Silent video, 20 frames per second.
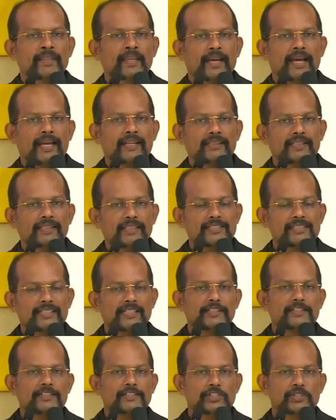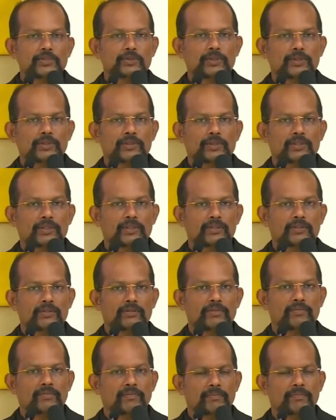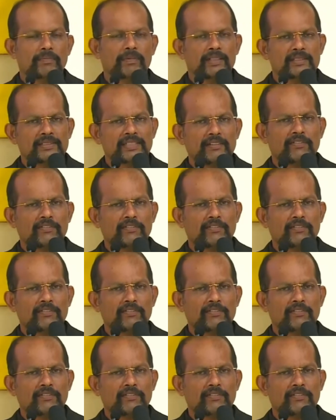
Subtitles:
And this leads to, say,